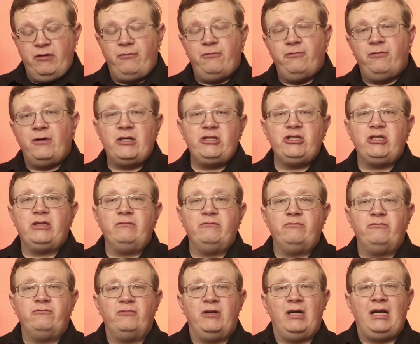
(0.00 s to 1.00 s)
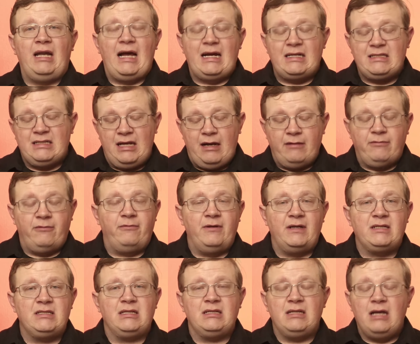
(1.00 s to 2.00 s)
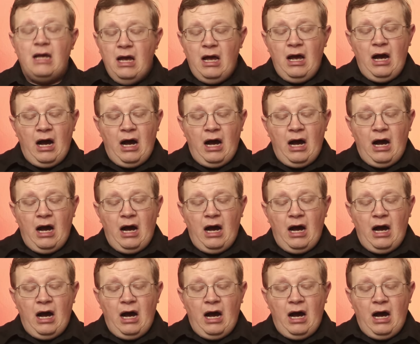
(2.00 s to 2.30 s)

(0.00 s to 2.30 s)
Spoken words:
refreshing, relaxing, effervescent.